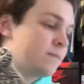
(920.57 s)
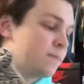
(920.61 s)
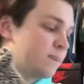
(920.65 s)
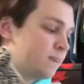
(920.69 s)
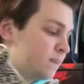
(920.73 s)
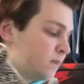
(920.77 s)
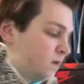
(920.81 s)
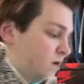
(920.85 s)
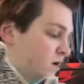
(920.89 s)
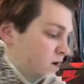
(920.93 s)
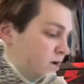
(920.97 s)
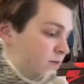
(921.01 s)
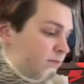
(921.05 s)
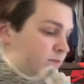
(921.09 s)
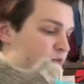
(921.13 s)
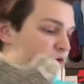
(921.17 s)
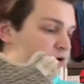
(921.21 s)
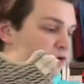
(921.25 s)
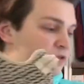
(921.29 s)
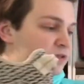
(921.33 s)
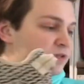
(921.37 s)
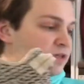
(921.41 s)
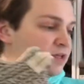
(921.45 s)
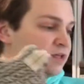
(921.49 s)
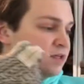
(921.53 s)
I
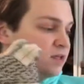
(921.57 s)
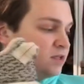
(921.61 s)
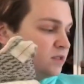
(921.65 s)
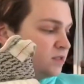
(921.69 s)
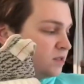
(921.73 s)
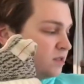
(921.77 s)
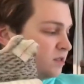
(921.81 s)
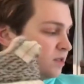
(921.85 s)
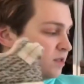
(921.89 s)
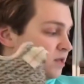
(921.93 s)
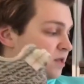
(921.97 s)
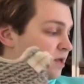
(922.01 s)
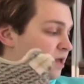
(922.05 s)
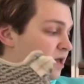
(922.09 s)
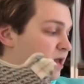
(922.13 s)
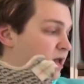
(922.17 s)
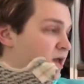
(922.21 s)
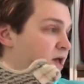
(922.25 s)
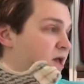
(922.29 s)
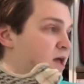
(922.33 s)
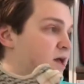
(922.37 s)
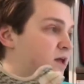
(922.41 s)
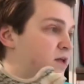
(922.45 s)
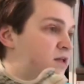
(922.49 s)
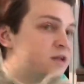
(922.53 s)
bought these,
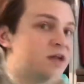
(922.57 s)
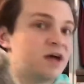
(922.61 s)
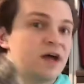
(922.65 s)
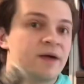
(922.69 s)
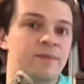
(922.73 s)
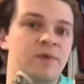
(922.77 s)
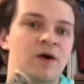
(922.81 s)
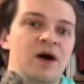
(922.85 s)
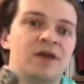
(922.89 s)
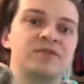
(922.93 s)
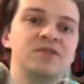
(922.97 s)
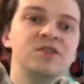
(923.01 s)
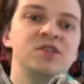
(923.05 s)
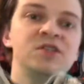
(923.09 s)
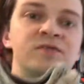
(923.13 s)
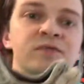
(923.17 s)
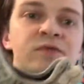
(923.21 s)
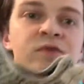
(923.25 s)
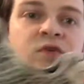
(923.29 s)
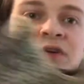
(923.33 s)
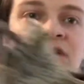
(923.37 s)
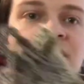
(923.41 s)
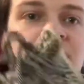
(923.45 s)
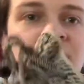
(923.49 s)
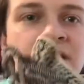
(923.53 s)
and I bought these
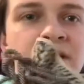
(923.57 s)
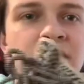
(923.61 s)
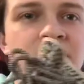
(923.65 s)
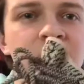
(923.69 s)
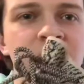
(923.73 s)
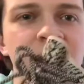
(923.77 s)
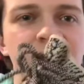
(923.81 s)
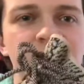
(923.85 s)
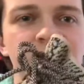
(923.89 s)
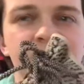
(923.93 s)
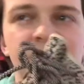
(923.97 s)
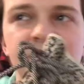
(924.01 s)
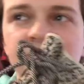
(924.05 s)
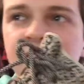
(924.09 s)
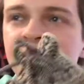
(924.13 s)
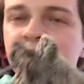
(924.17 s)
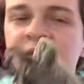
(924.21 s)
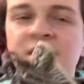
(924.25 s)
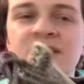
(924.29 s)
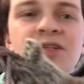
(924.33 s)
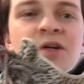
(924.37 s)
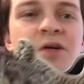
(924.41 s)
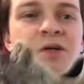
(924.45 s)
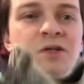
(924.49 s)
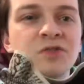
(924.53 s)
for
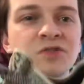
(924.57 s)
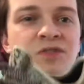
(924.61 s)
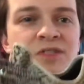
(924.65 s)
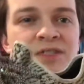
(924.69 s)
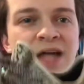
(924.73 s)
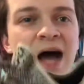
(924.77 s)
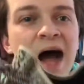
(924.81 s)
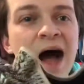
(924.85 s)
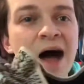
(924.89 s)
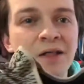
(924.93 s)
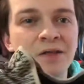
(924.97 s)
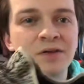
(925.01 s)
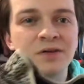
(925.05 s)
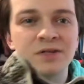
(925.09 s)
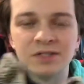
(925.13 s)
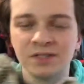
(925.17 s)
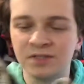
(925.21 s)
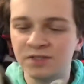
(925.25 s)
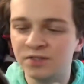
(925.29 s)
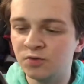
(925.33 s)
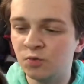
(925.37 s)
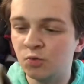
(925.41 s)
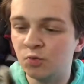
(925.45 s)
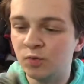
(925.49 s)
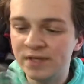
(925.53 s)
$600
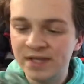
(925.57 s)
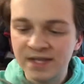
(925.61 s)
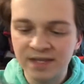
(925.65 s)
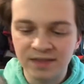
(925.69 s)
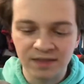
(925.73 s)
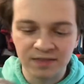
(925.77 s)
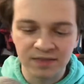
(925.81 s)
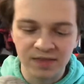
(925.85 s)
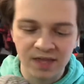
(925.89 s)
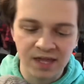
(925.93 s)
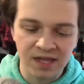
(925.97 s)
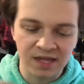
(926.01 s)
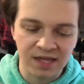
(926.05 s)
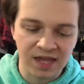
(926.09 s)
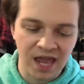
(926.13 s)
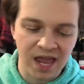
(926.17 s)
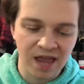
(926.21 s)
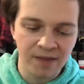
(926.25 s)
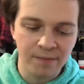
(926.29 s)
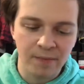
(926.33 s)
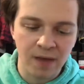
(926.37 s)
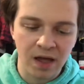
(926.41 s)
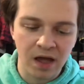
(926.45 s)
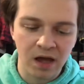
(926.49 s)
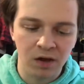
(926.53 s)
the week that they
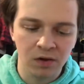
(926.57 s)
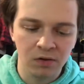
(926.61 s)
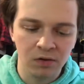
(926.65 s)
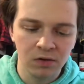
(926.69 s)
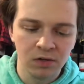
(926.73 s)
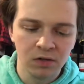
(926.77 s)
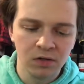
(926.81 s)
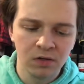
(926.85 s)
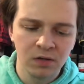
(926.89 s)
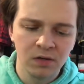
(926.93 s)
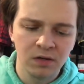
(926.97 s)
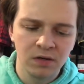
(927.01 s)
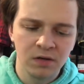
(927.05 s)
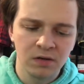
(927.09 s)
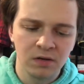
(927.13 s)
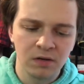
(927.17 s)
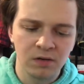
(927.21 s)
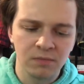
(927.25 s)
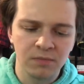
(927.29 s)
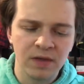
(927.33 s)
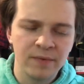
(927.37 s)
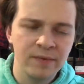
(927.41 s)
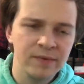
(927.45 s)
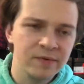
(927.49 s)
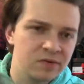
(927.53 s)
came out, or
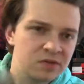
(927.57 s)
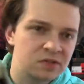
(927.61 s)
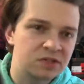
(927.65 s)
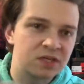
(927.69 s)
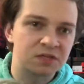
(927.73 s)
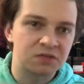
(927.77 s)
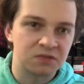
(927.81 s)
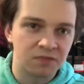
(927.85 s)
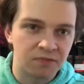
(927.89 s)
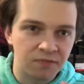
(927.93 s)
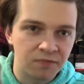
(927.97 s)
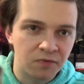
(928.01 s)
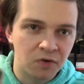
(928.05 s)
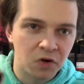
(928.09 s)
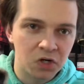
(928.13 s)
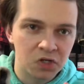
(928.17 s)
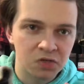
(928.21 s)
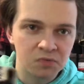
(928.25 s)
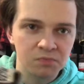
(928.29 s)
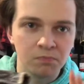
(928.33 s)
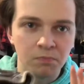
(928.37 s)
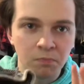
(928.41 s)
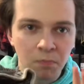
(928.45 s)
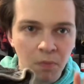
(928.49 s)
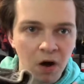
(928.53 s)
maybe it was like the first
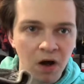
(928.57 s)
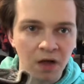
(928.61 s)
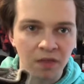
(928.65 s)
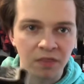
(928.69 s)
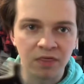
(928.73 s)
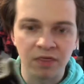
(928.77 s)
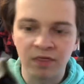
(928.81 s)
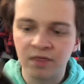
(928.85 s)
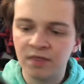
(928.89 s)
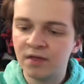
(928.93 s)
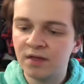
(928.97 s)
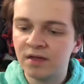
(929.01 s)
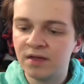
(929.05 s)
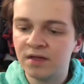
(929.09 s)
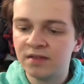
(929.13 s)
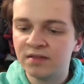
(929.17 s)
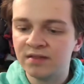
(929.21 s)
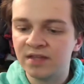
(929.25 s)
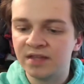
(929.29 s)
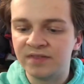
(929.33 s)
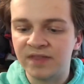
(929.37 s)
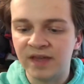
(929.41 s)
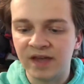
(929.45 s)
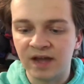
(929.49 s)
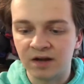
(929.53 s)
month
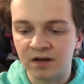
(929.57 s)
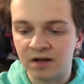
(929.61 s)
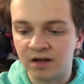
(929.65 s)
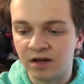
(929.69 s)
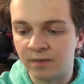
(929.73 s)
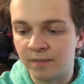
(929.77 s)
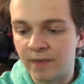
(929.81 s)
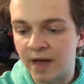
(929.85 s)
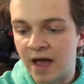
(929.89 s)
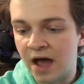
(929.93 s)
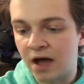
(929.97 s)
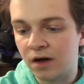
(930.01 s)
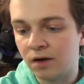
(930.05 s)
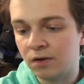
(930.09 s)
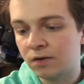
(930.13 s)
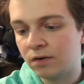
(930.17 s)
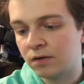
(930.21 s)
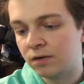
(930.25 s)
that they had come out.